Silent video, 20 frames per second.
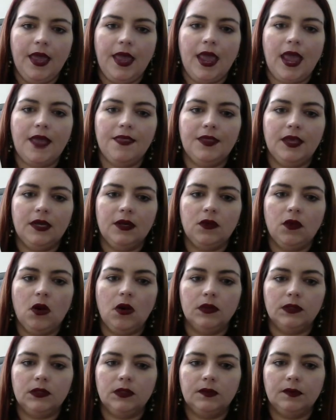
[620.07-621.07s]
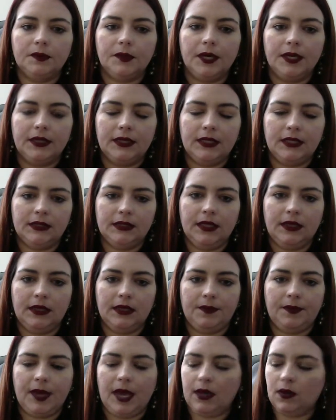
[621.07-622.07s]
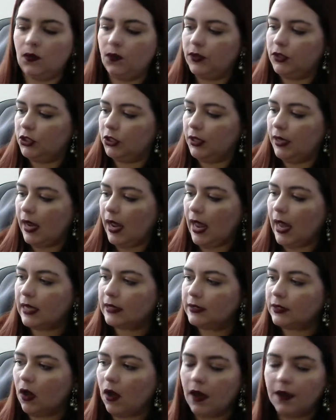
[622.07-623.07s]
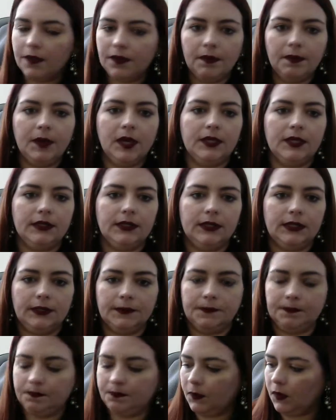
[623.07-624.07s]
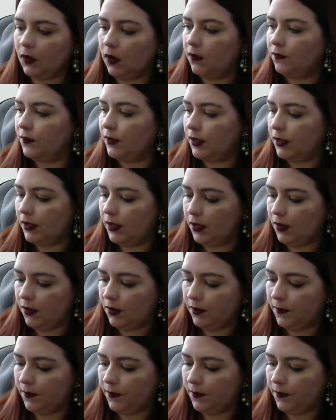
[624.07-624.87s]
and then it also brought this in the back, which it has all the months of the year,